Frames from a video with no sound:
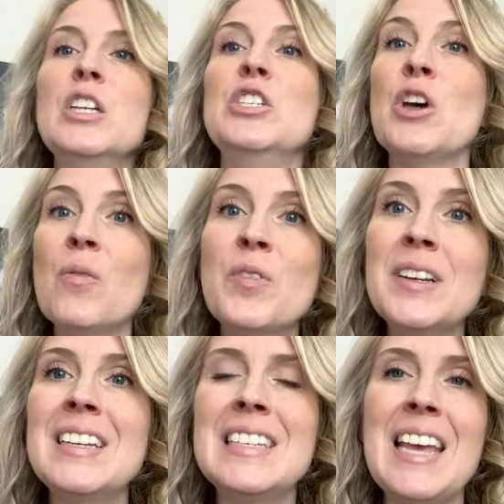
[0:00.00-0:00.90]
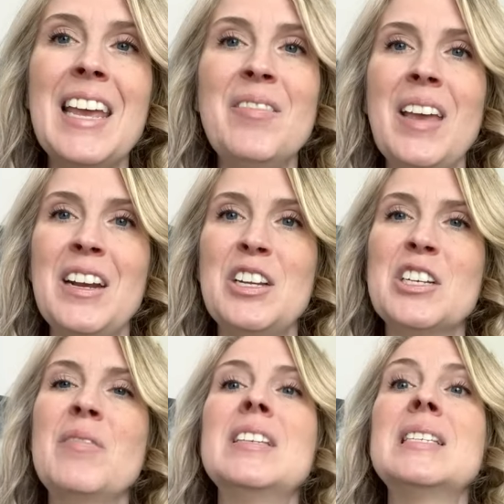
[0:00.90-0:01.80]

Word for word: Don't forget to take advantage of this